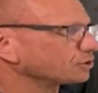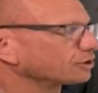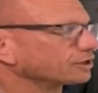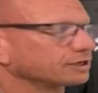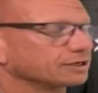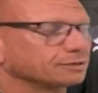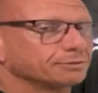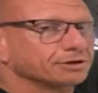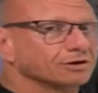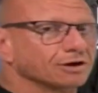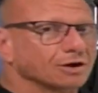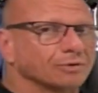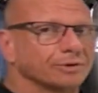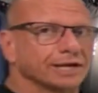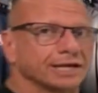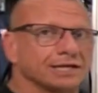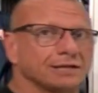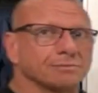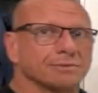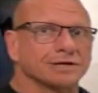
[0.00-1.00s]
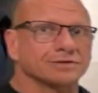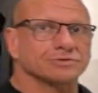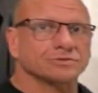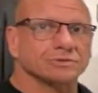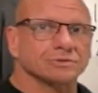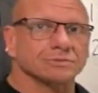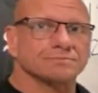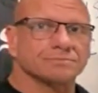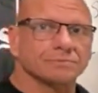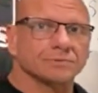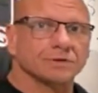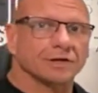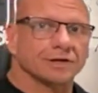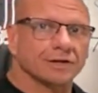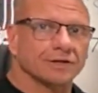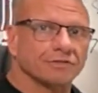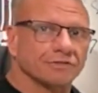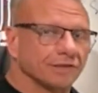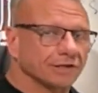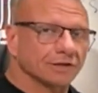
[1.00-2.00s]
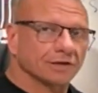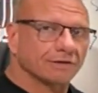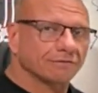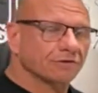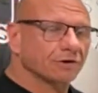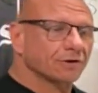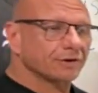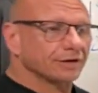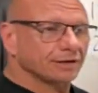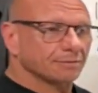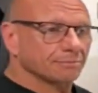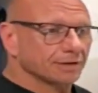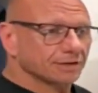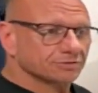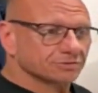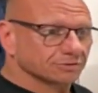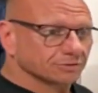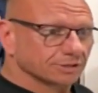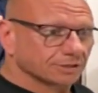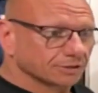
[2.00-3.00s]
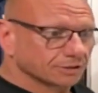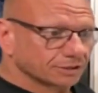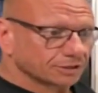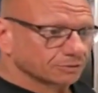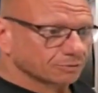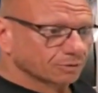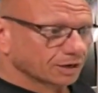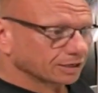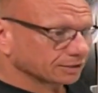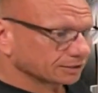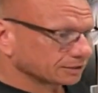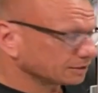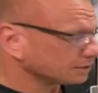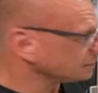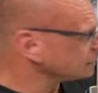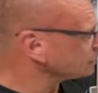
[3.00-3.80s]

not going to be growing any muscle. I don't think I've grown any muscle in a while.